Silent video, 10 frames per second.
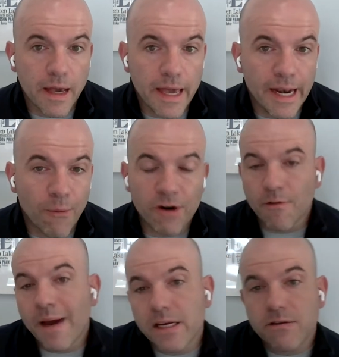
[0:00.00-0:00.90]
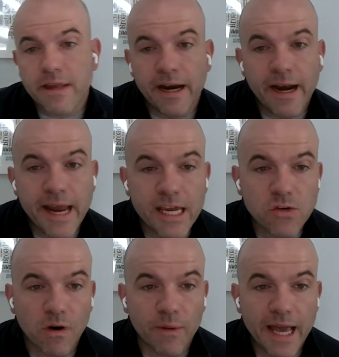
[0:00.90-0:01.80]
And I want to remind you that in an
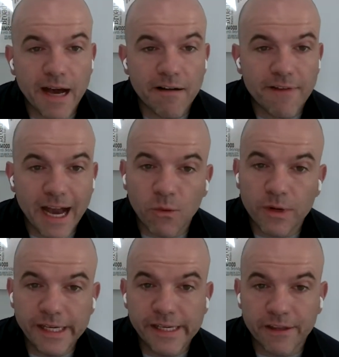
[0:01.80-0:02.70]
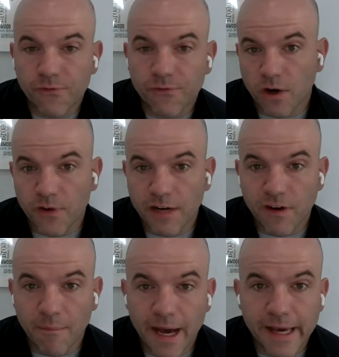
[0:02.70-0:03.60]
age where we have equity on the forefront of
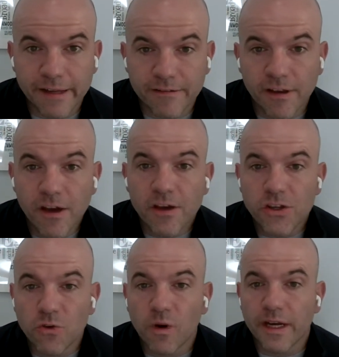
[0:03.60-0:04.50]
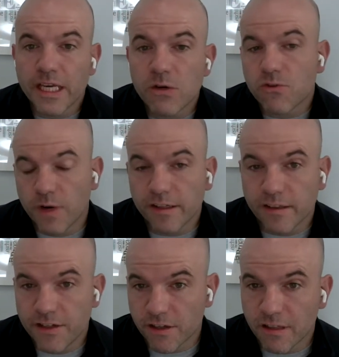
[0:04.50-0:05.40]
our minds, you run a huge
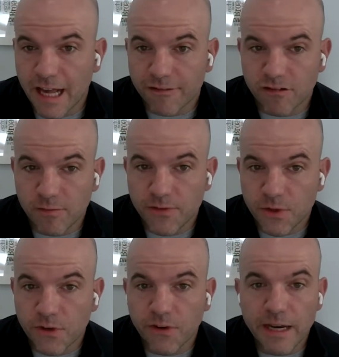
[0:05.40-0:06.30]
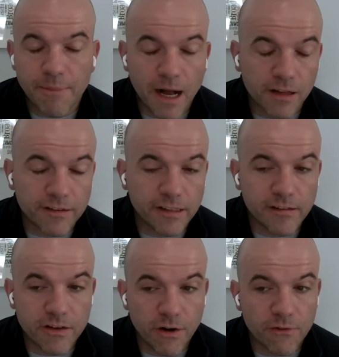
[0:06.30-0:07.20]
risk in your classroom if you create policies
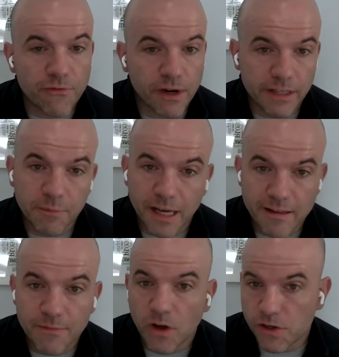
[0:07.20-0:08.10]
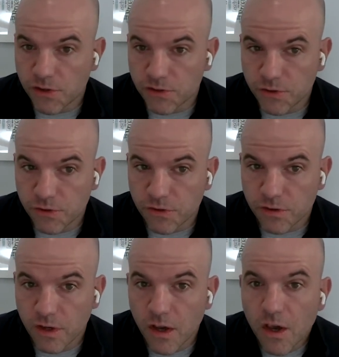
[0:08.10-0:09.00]
and you don't fairly apply them to all your
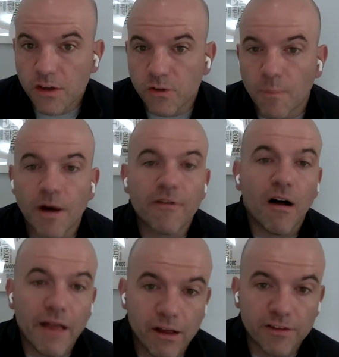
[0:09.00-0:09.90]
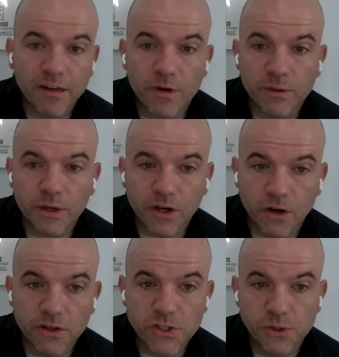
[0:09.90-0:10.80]
students. So, above all else, I want to
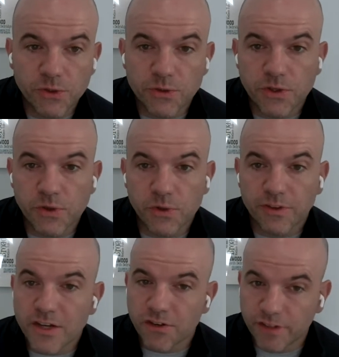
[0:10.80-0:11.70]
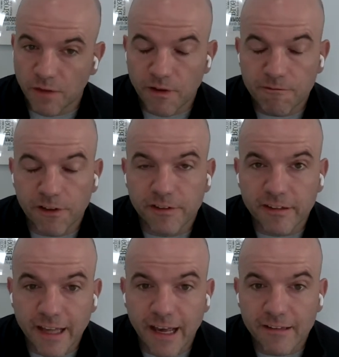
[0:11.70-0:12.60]
encourage you to set yourself up for
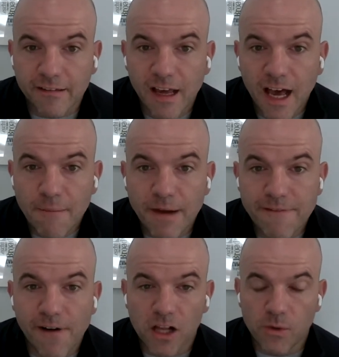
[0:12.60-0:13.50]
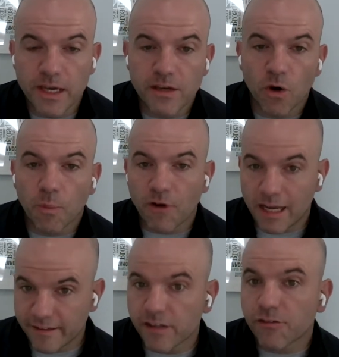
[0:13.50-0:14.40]
success by following your
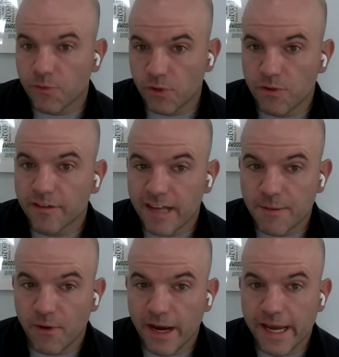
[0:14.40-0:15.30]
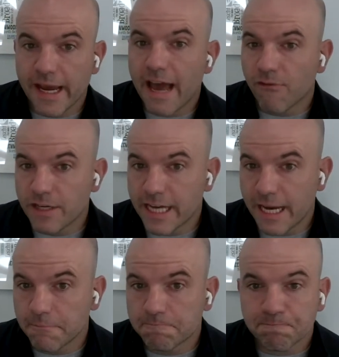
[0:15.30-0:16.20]
process through the same way every
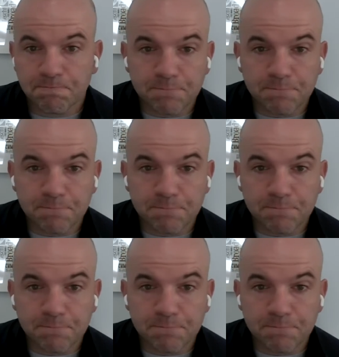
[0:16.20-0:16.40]
time.